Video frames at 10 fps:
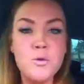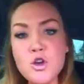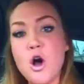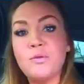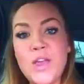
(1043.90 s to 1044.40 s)

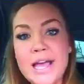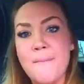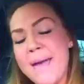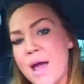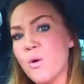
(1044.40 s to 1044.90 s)
You don't think
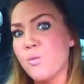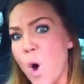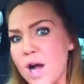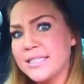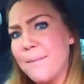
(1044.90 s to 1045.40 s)
a man would
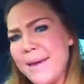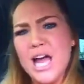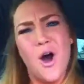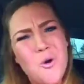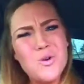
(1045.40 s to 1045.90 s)
want to be
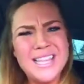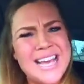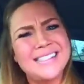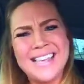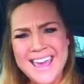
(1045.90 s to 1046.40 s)
home with
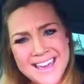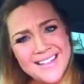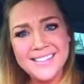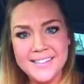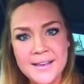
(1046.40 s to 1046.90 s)
his
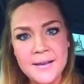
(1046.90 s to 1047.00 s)
kids?